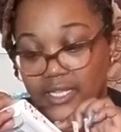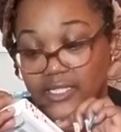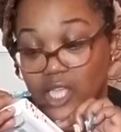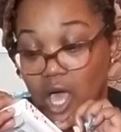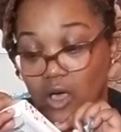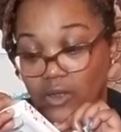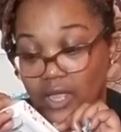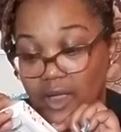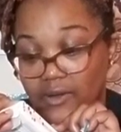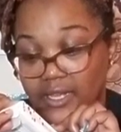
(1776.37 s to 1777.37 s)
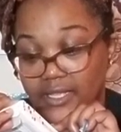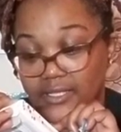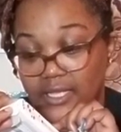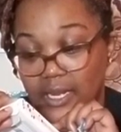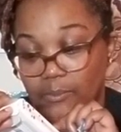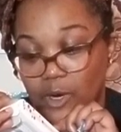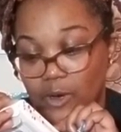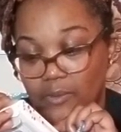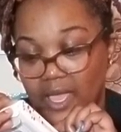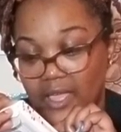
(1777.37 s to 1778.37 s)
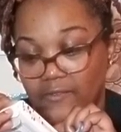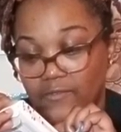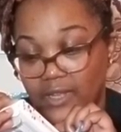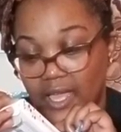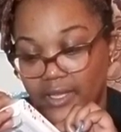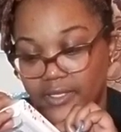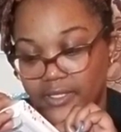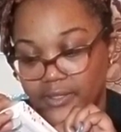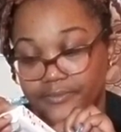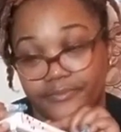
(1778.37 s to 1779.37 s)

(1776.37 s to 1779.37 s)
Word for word: It's called iridescent mermaid flakes.